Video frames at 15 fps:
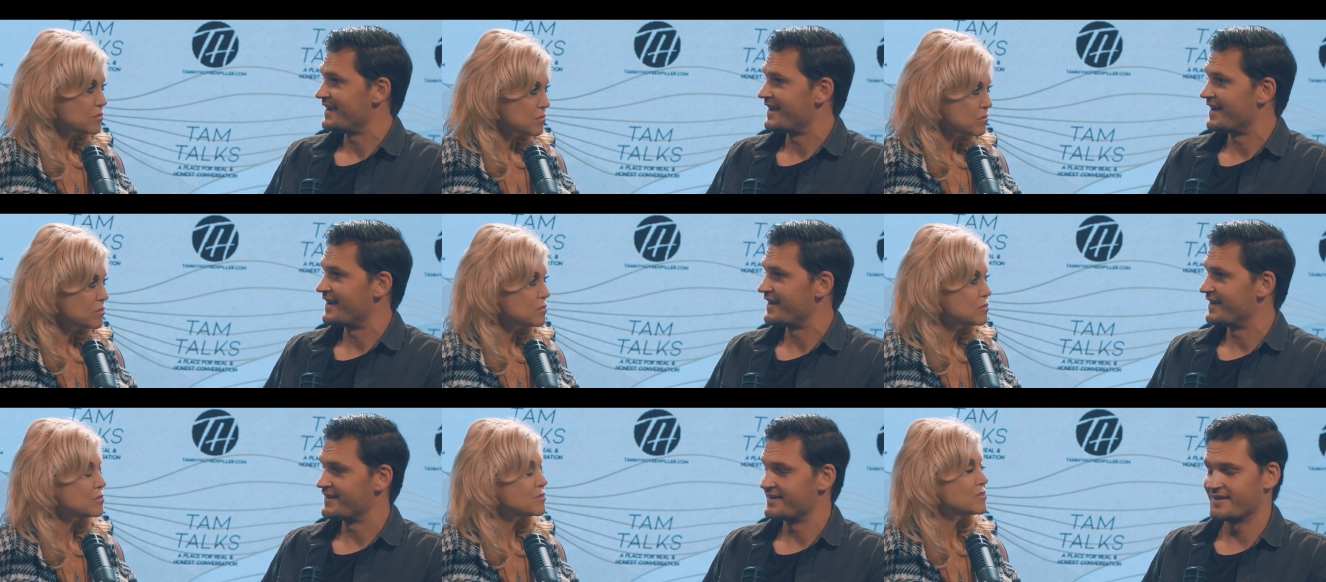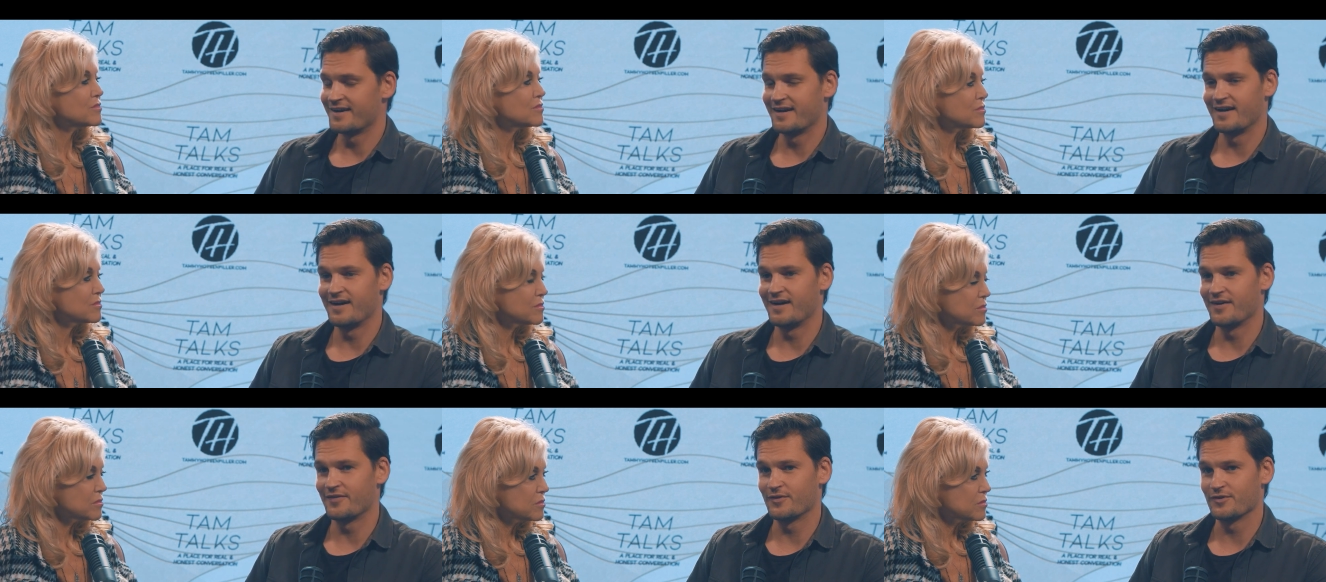Speaker 1: And
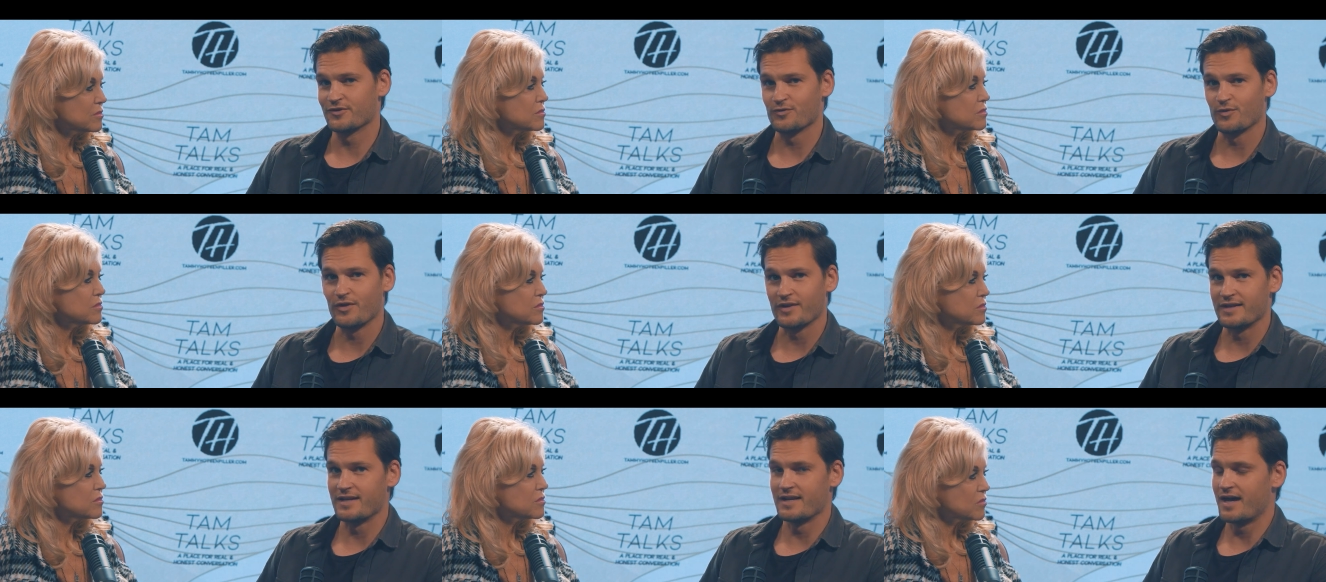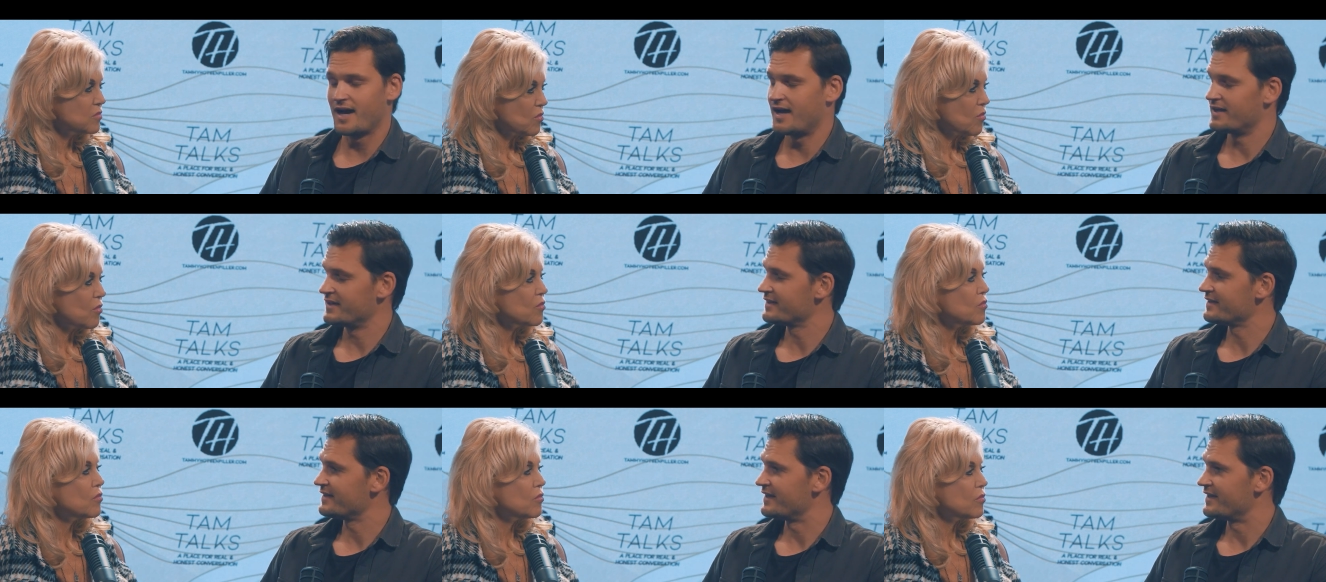uh, there's really not
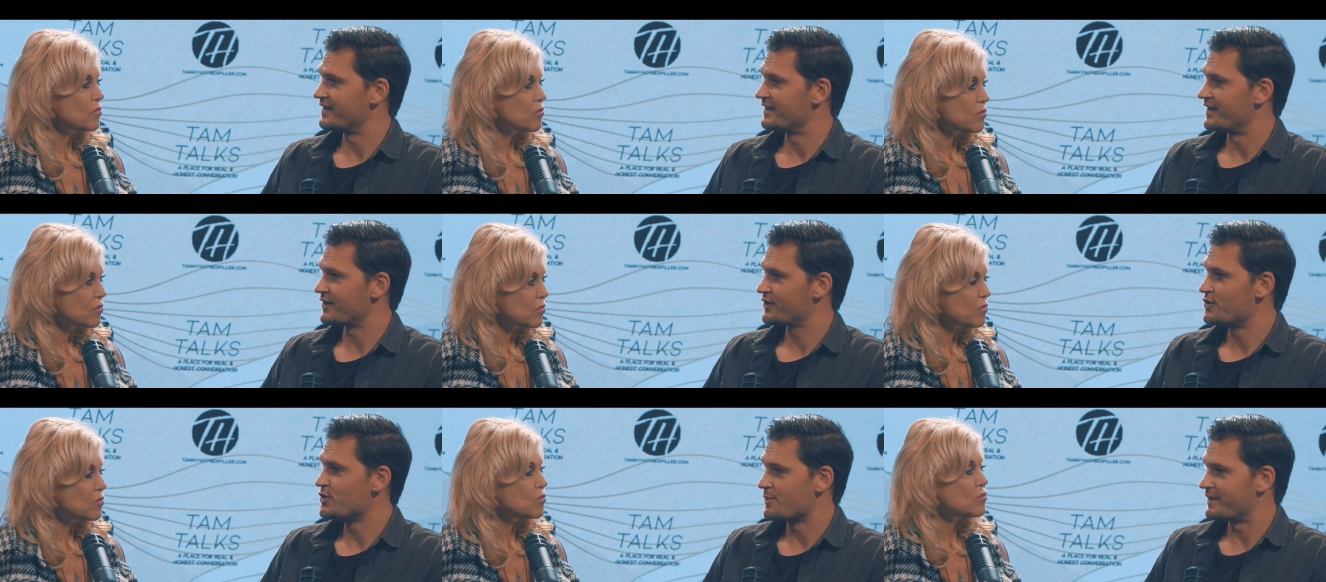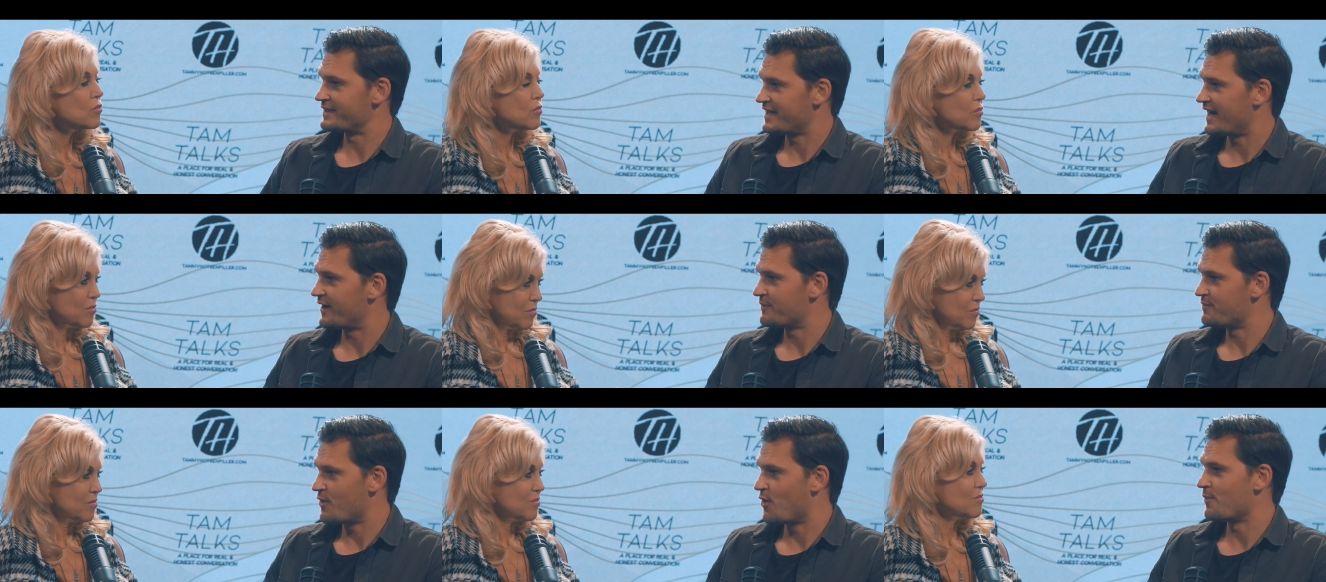a, a kuna
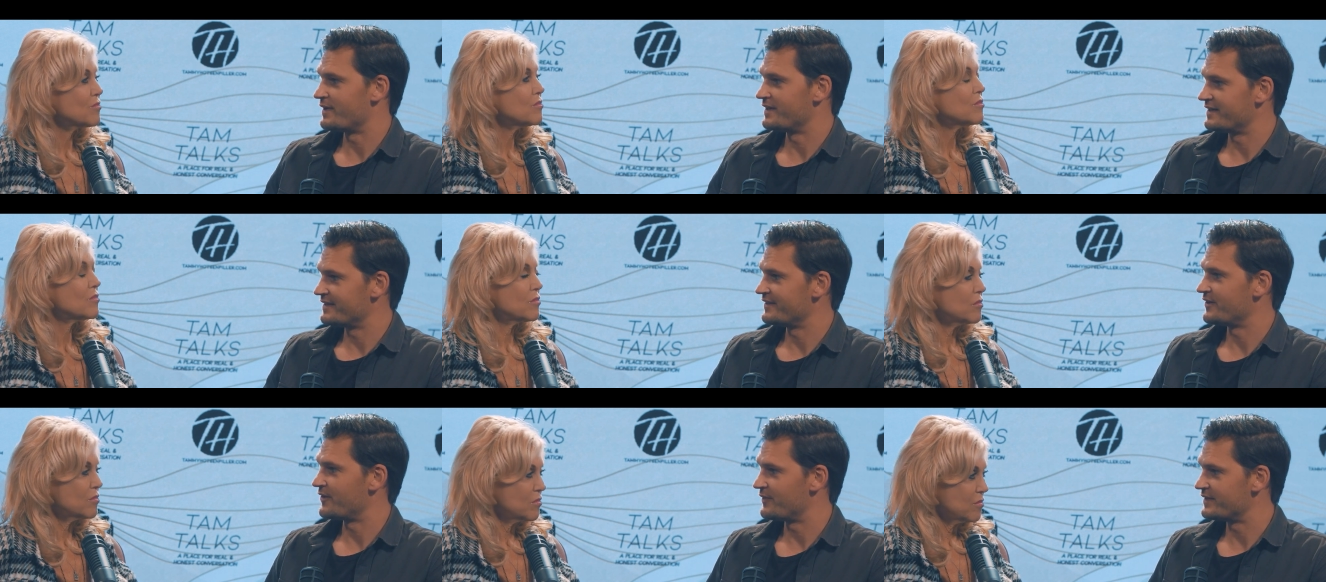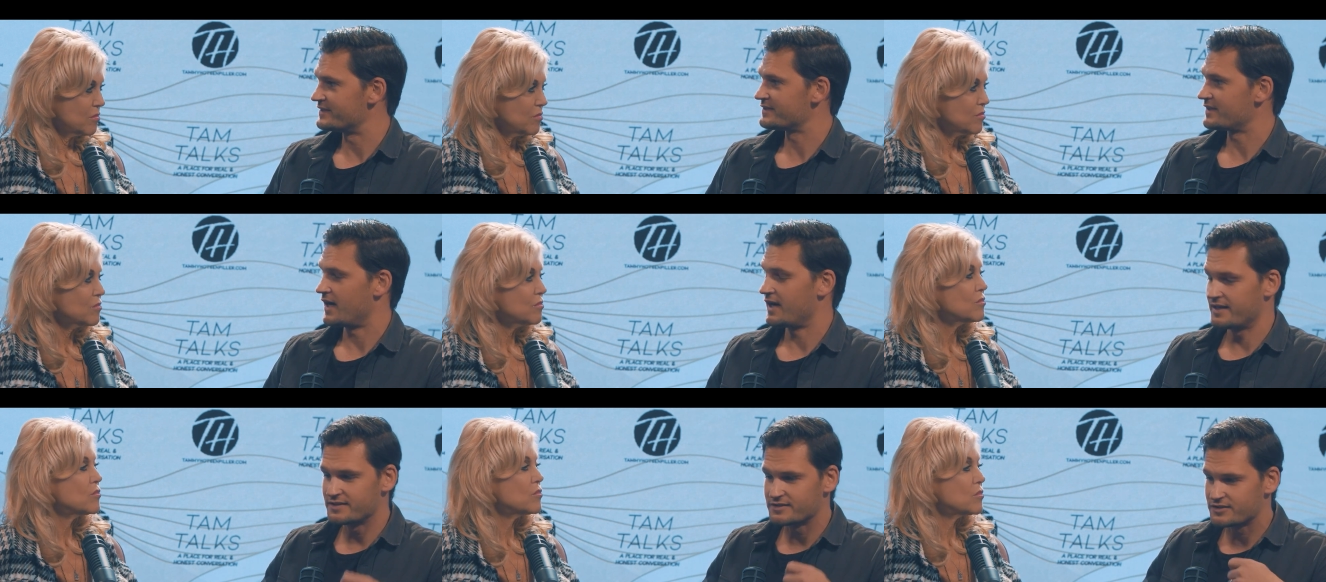matata moment. You know, it's
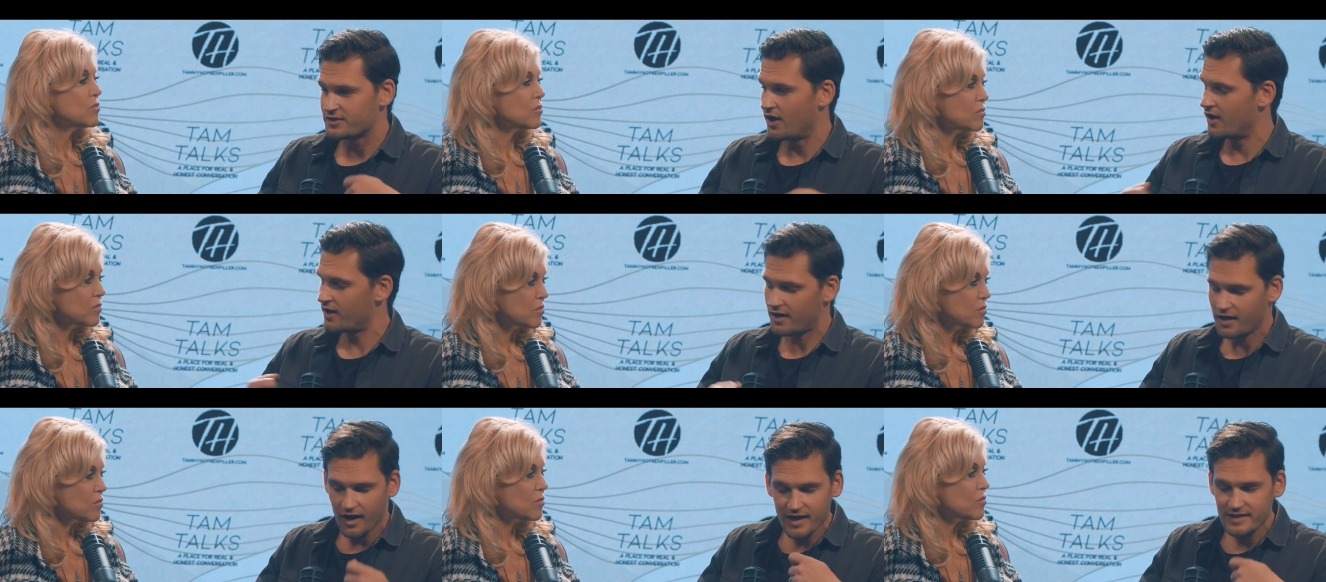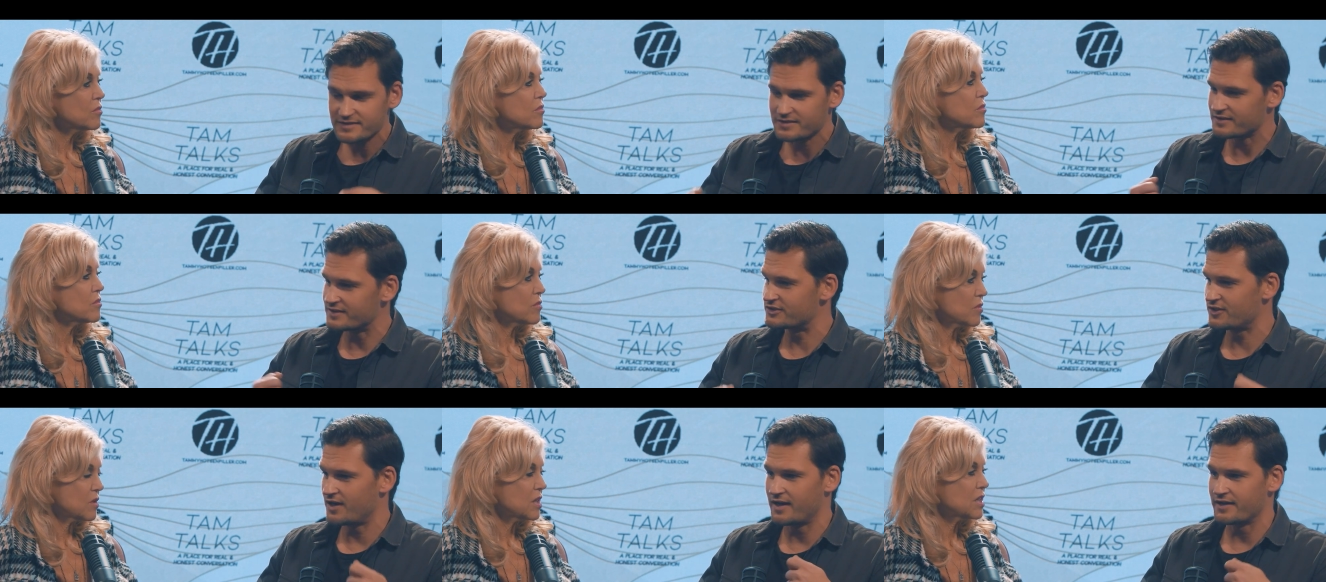God is constantly
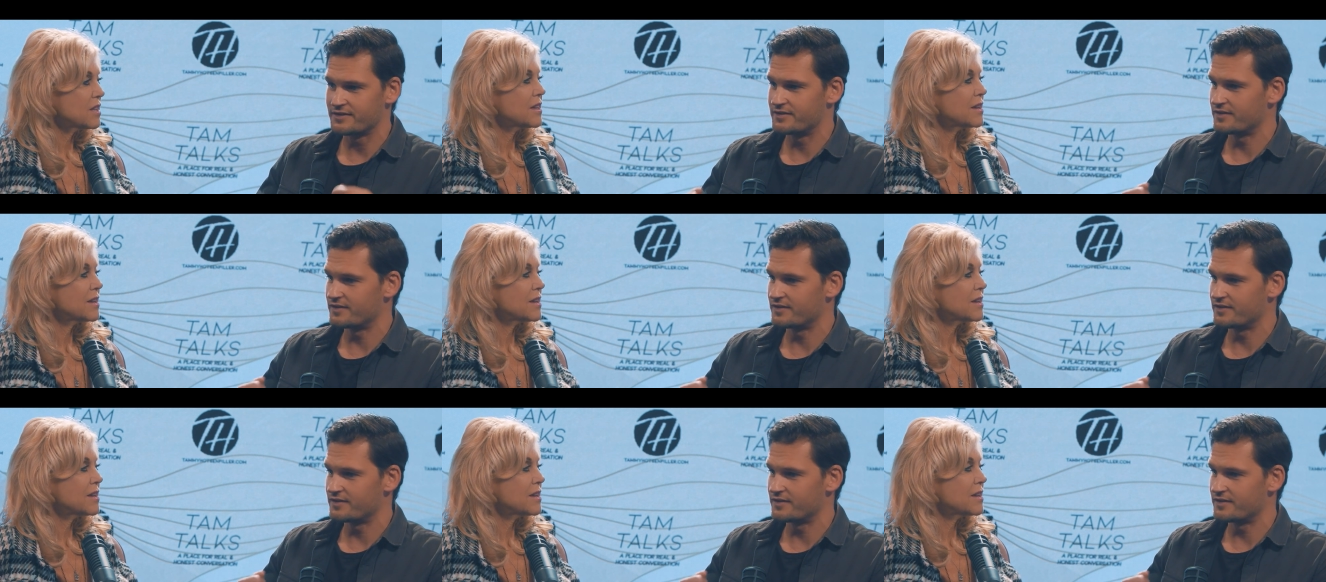trying